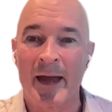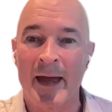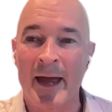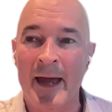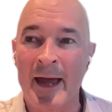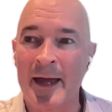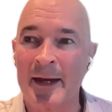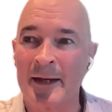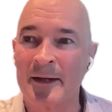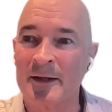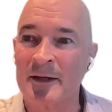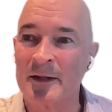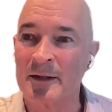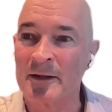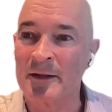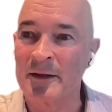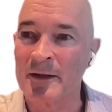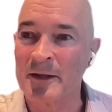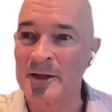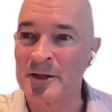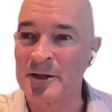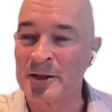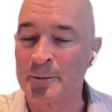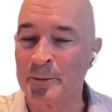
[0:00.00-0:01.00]
and
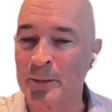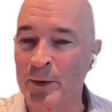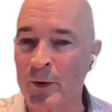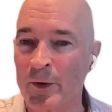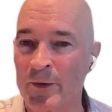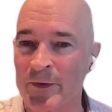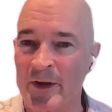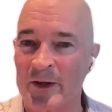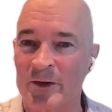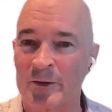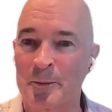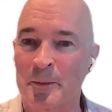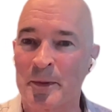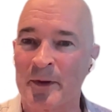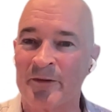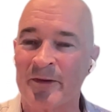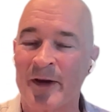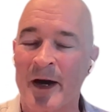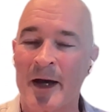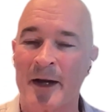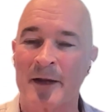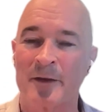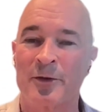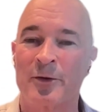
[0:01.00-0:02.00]
the support that's
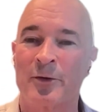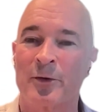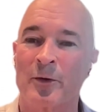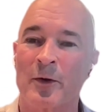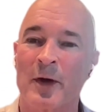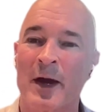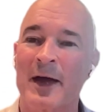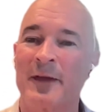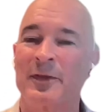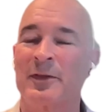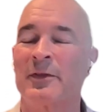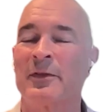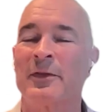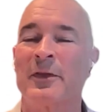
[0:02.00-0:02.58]
provided throughout